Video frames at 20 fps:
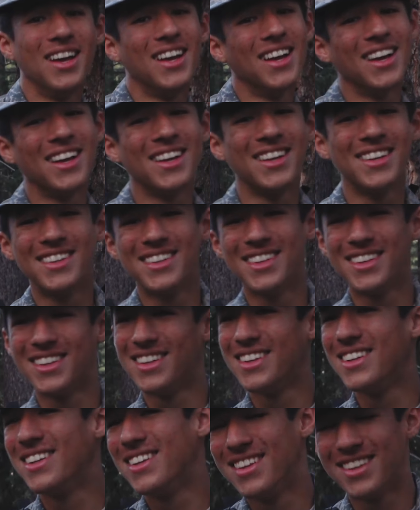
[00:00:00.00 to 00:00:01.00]
you
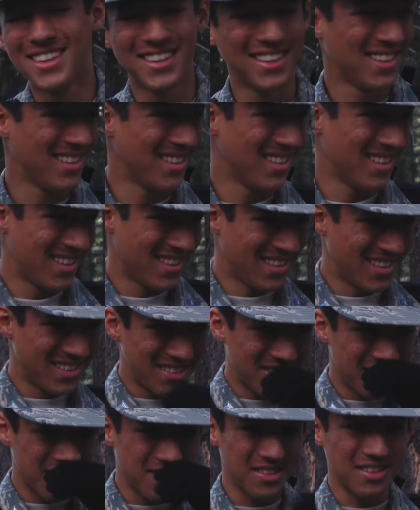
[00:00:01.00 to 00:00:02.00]
excited today's
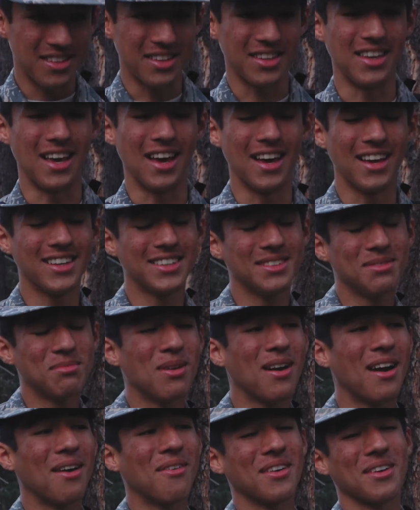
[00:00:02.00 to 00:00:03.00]
the last day? Yeah,
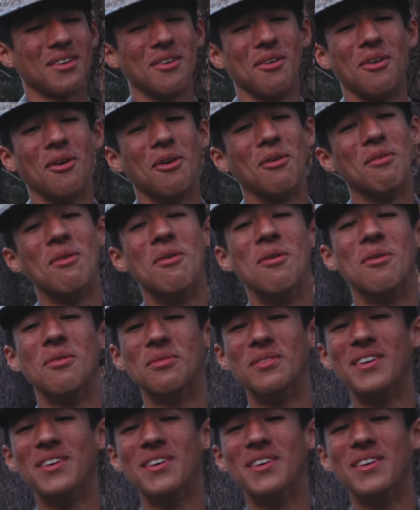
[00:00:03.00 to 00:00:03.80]
bro. I want to go home.